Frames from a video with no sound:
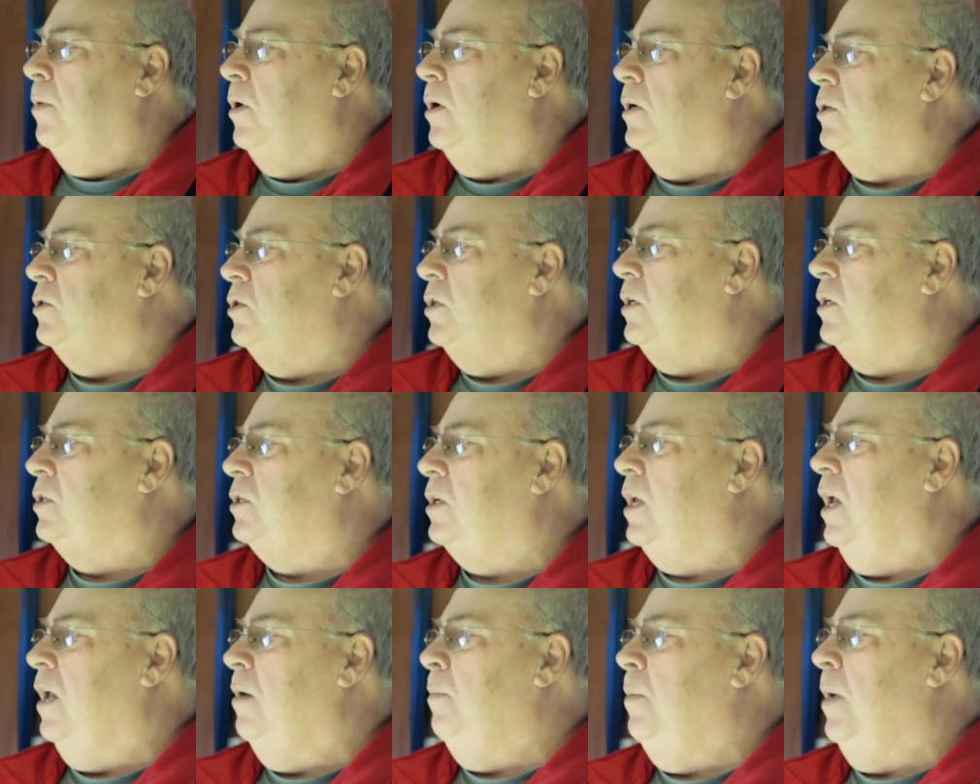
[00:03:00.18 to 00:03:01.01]
because the
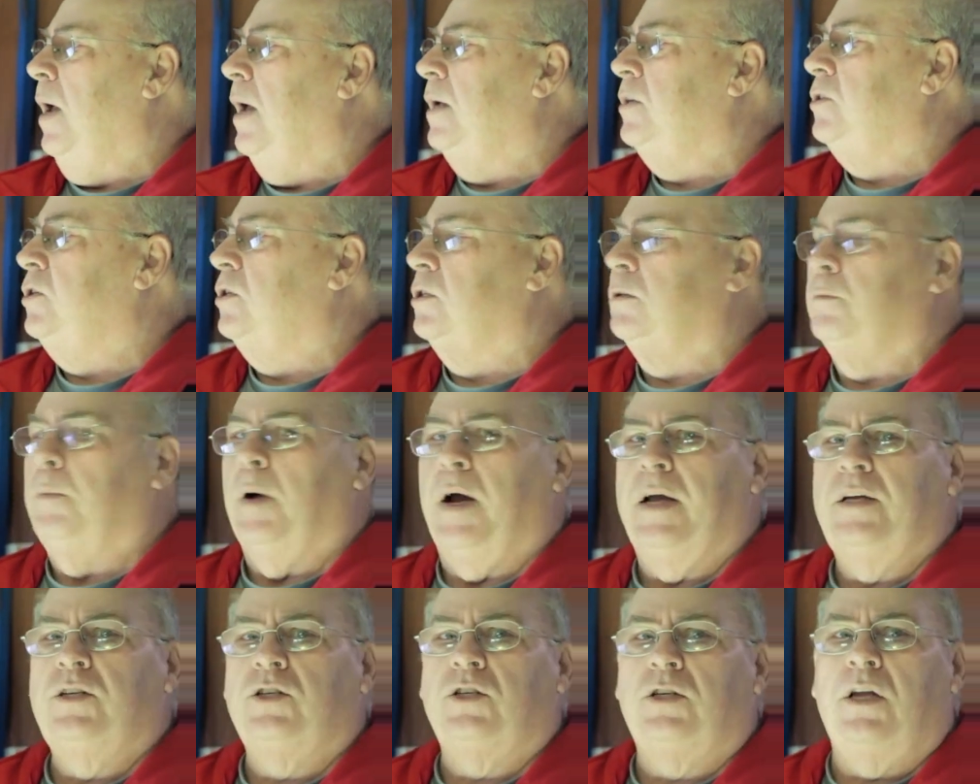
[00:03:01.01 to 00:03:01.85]
escape hatches
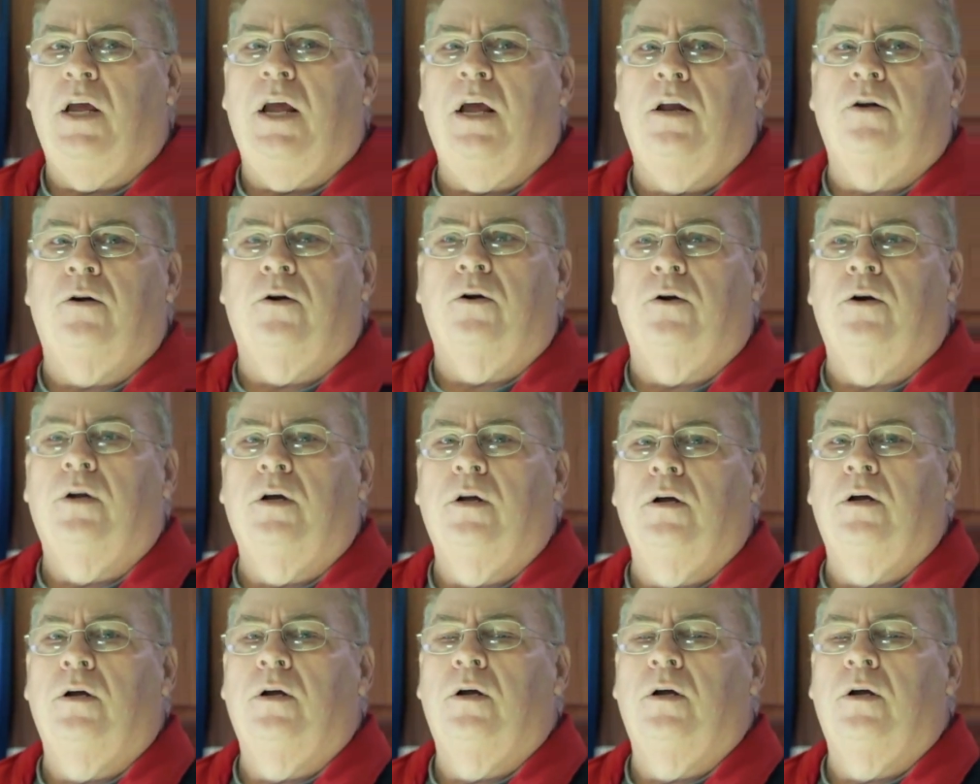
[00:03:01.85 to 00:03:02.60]
by standard